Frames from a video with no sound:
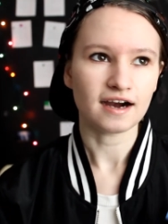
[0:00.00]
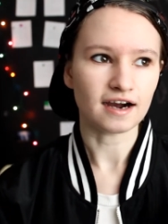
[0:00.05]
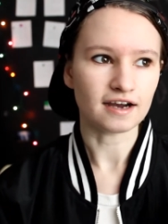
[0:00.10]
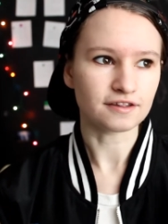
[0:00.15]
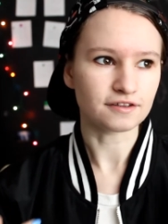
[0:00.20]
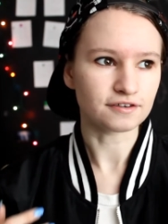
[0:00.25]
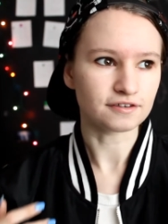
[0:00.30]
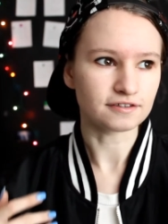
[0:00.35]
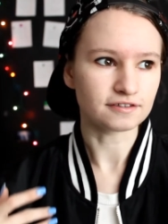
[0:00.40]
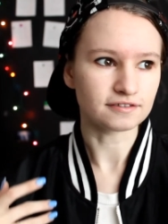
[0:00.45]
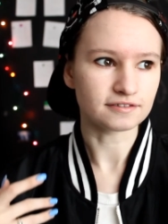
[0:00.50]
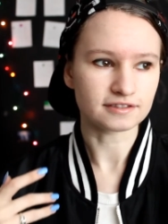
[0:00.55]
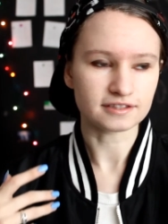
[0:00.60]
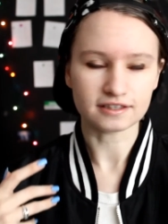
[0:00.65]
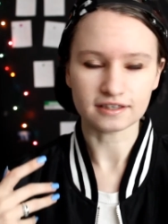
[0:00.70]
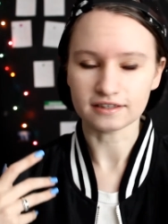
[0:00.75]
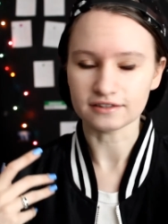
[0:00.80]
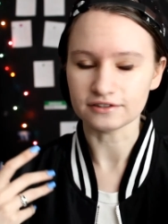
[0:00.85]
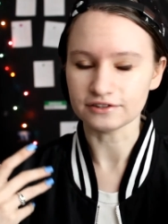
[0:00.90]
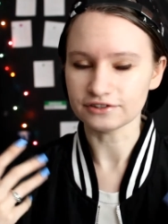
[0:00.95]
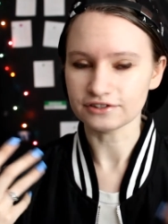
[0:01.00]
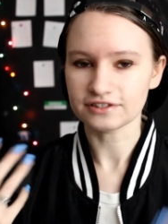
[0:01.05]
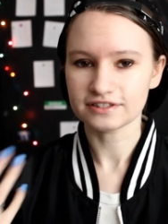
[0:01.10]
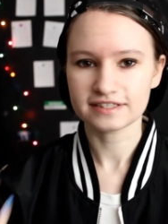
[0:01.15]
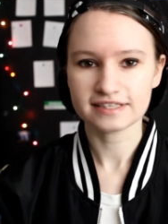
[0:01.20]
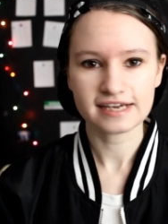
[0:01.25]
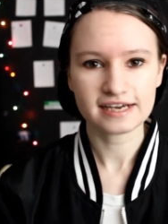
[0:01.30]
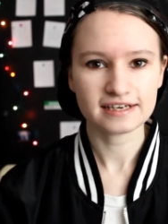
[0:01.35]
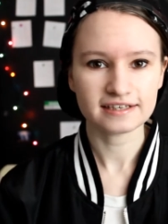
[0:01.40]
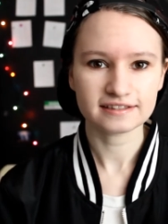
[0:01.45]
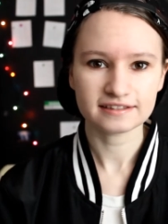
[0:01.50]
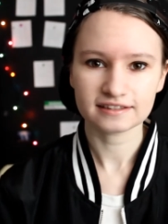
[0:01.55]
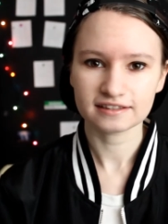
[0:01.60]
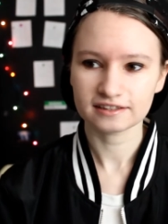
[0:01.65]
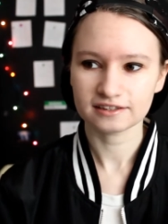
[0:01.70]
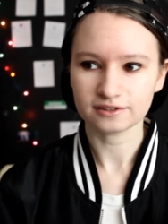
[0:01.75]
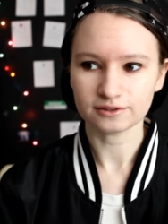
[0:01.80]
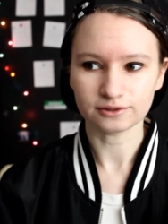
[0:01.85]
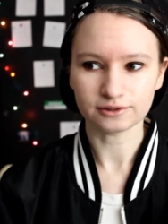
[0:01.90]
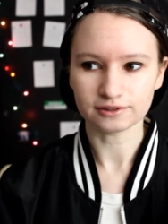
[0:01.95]
either to understand
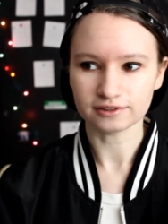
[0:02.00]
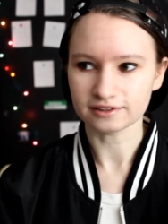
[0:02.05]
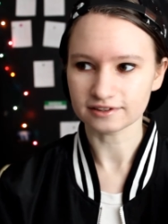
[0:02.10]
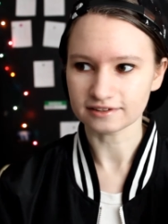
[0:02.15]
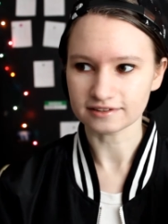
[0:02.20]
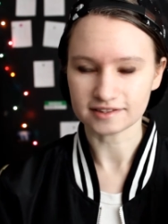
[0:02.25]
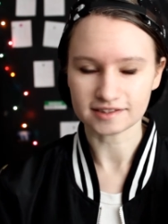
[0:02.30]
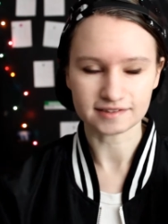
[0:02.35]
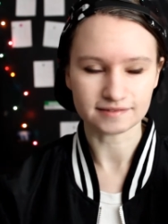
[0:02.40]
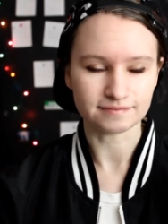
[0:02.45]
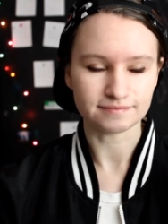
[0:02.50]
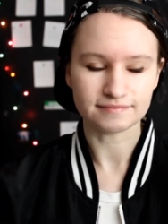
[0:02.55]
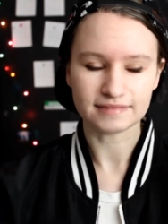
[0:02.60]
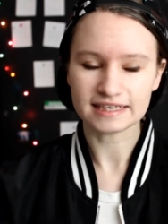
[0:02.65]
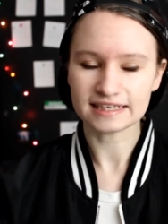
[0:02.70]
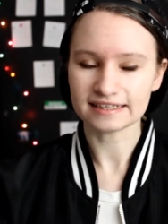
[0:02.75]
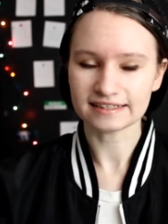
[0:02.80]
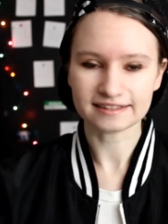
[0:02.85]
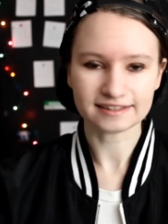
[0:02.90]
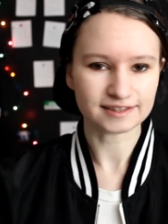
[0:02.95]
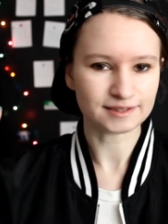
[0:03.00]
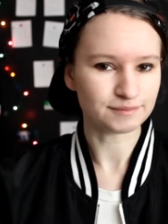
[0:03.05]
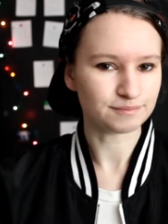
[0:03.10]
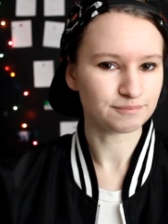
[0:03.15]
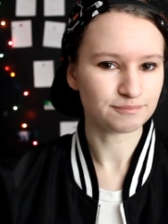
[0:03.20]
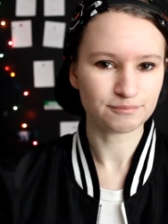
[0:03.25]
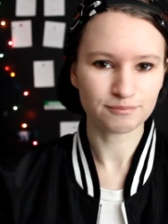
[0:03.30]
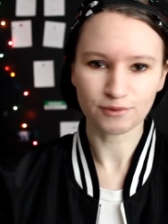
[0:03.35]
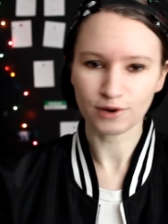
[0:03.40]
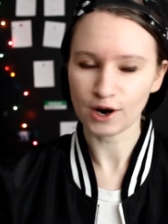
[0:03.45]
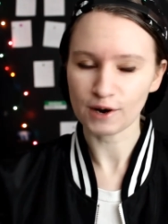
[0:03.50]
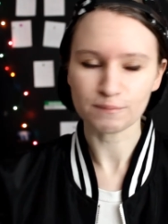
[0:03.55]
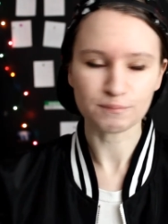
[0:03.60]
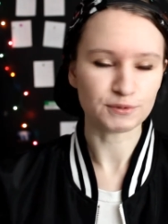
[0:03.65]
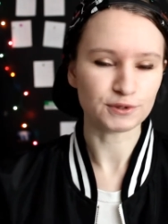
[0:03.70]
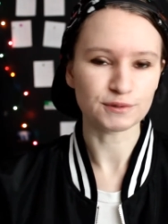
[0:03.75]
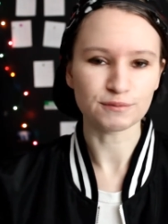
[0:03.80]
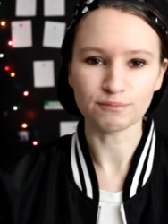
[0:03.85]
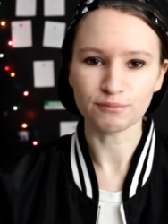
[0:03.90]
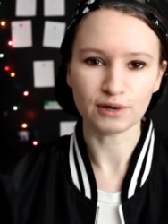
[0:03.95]
it or to make the
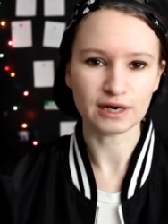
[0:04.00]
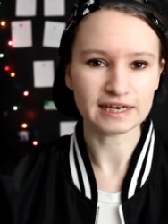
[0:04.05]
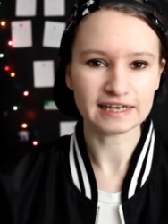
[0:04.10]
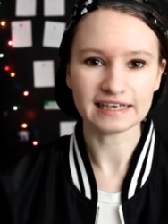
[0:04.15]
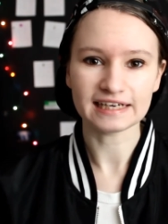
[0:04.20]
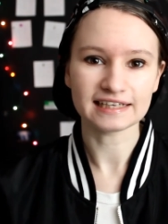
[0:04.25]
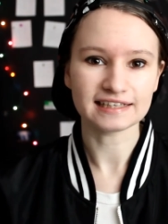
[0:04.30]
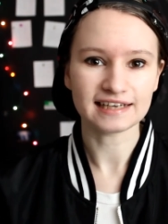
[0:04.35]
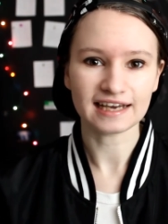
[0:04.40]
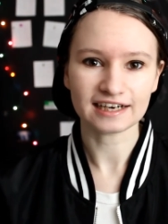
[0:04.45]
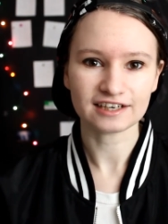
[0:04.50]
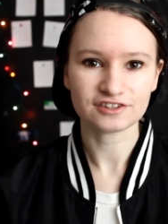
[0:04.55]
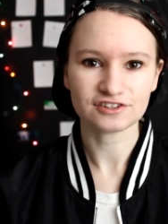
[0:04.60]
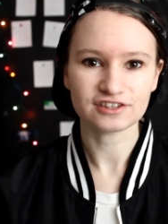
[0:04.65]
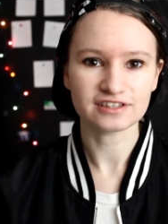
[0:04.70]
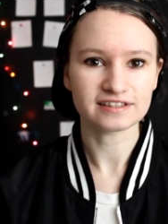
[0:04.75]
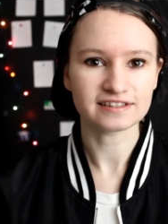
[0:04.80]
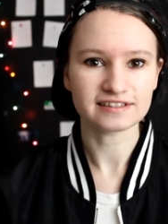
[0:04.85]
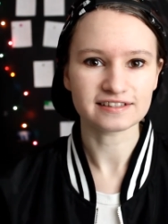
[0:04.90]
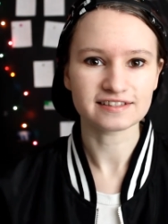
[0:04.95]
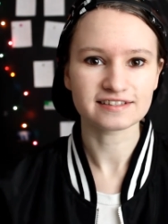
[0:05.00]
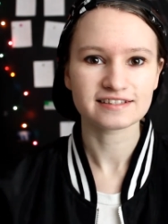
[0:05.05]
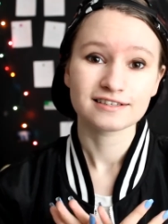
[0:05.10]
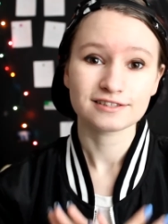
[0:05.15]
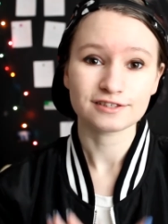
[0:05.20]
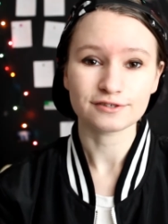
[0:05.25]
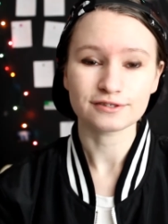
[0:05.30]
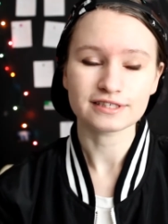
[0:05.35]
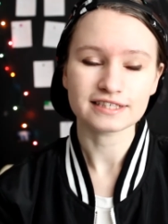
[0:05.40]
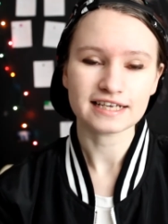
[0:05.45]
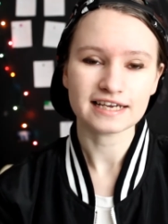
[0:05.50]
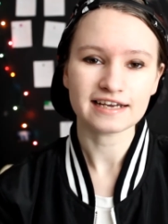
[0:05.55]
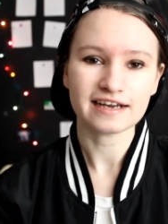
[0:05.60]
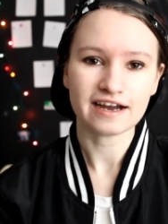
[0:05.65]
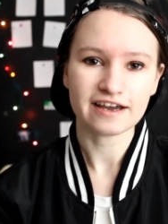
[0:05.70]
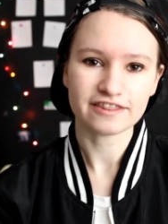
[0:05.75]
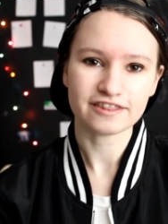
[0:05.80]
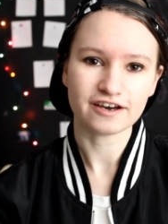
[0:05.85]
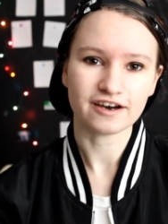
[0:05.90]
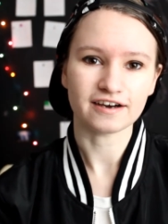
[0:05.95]
proper brain connections. So today
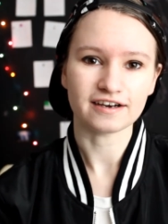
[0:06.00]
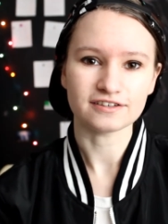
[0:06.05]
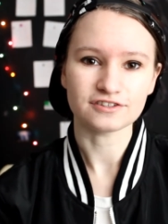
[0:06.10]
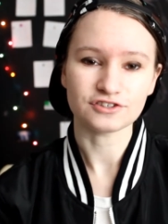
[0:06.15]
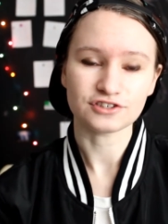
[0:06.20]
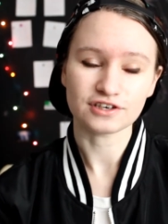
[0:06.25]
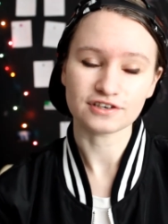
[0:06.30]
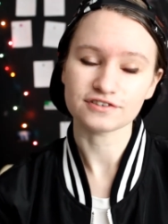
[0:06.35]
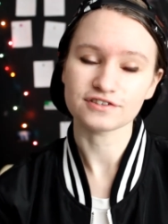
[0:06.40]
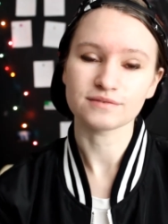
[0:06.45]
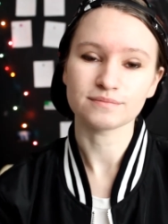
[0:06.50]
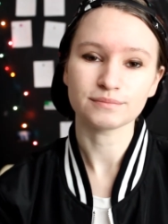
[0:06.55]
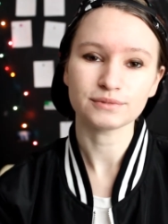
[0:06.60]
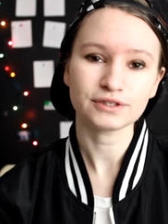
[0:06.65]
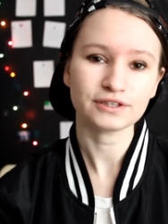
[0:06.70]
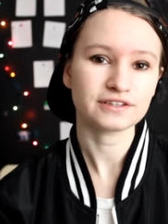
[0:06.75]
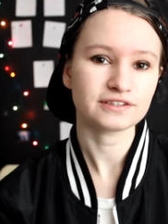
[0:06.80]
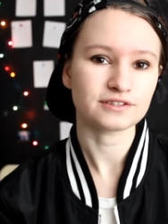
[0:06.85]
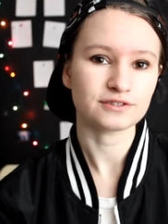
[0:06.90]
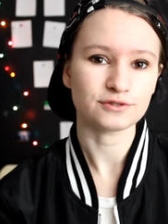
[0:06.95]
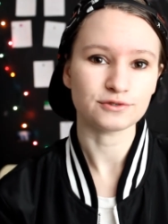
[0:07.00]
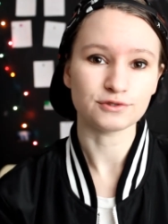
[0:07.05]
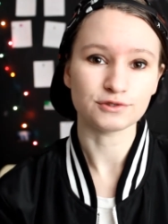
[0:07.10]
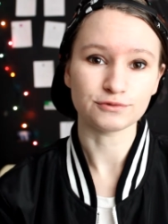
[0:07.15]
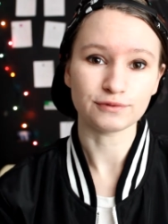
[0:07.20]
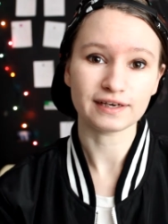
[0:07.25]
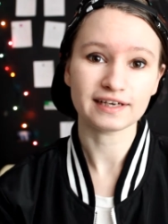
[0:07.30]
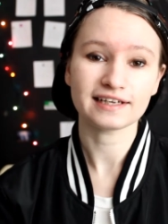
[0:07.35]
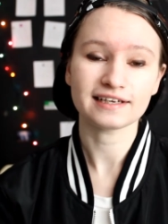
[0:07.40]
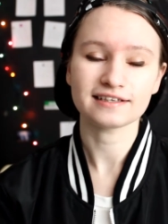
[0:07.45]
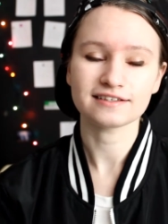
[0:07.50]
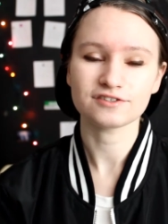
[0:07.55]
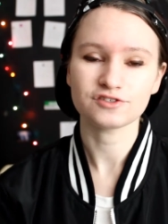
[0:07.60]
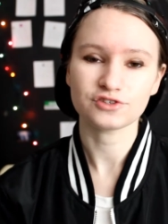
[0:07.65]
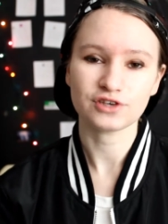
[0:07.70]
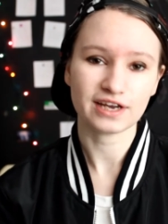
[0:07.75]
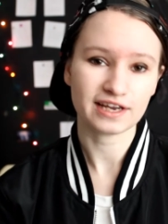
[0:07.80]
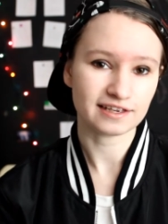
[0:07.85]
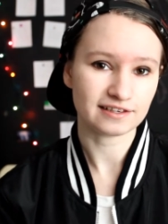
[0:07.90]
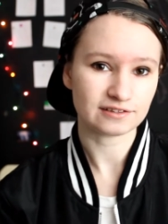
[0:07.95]
I thought I'd share some books whose ratings
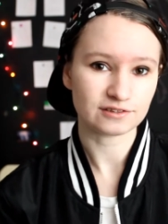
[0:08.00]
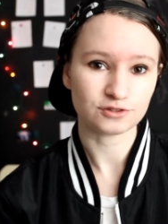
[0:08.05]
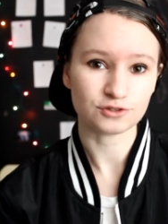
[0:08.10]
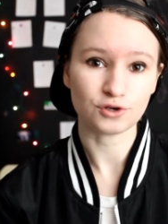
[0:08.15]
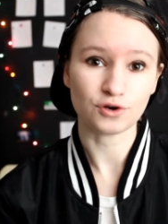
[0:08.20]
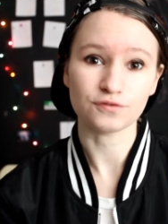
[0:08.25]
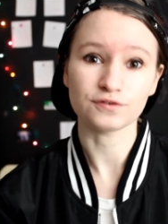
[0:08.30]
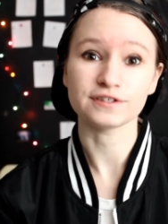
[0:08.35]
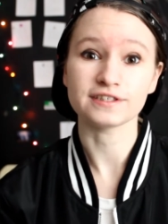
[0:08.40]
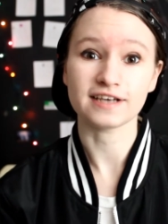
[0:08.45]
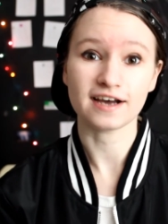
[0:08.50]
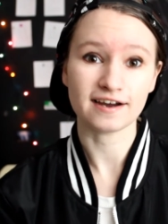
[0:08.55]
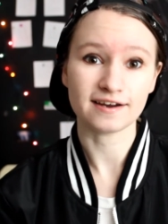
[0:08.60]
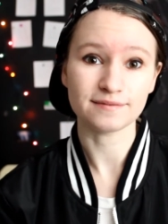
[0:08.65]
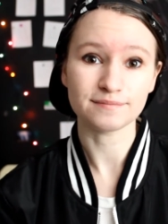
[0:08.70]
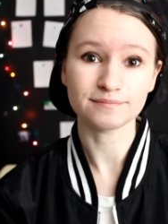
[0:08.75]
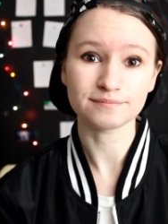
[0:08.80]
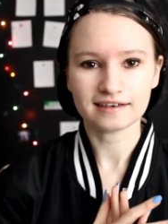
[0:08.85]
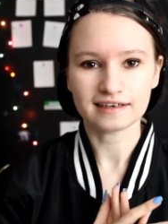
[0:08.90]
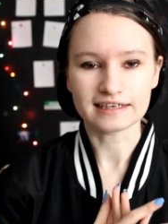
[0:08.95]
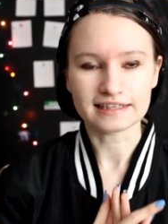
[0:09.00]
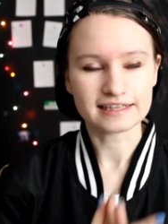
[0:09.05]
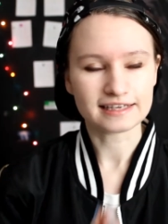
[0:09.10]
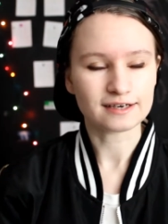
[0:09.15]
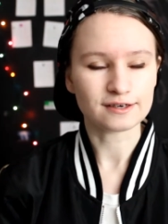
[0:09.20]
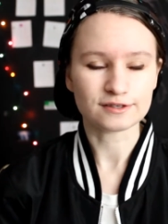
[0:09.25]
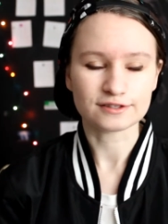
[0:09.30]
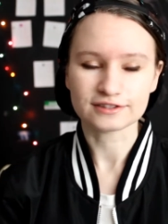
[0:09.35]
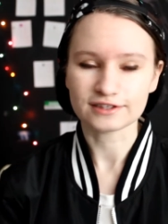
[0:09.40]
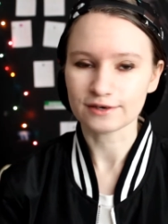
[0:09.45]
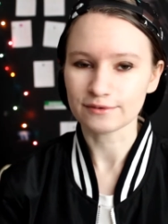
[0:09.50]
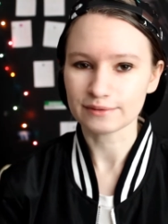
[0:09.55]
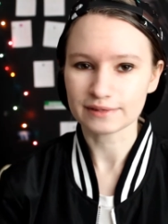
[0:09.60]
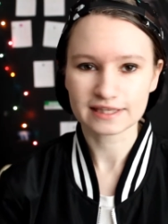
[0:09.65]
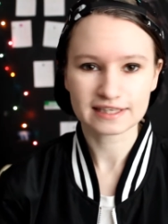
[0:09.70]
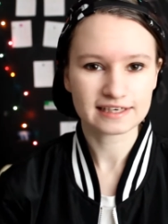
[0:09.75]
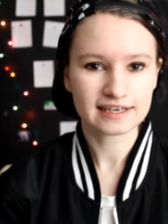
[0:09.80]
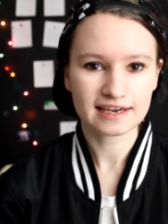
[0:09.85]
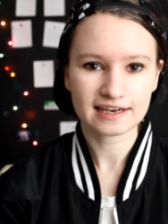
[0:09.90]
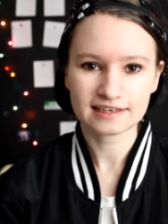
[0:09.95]
changed over time. I think I'll start with
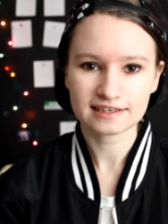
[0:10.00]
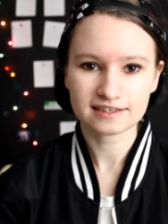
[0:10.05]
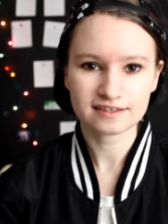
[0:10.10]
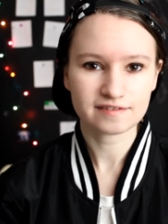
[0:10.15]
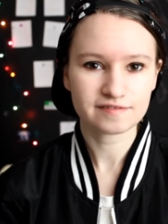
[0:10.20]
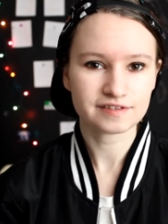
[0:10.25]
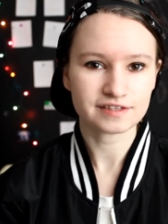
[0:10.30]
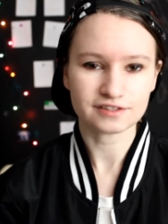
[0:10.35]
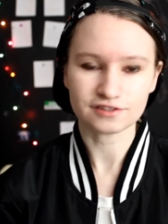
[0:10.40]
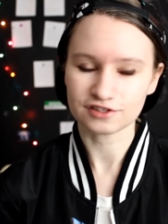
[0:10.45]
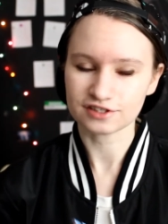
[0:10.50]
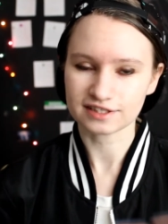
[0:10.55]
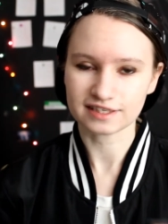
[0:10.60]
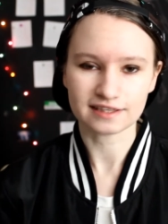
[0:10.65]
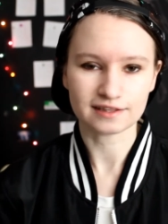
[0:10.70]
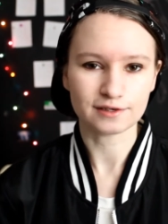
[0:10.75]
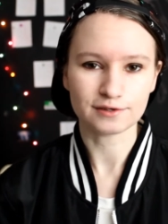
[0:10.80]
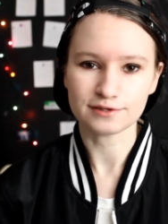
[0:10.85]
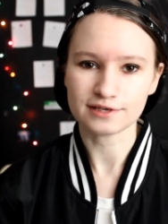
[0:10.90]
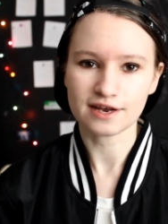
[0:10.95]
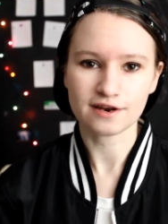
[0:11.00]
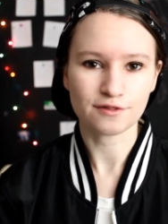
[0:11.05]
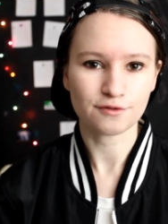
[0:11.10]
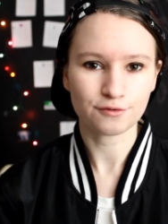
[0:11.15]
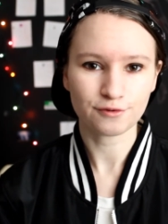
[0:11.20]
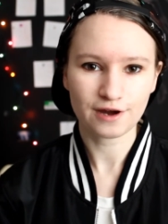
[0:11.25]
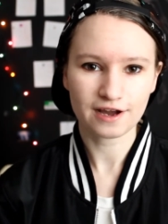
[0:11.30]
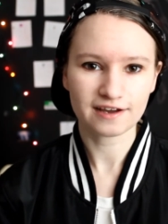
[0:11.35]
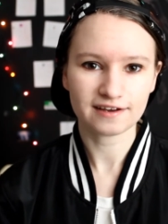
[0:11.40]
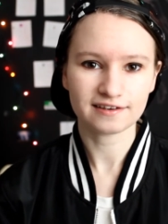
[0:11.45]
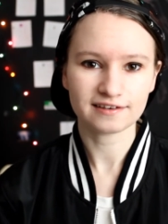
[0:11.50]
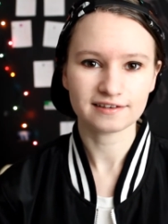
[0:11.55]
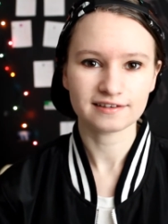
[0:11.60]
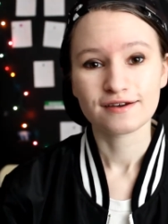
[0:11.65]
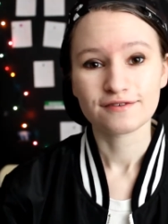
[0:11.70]
the negatives and just get those out of the way.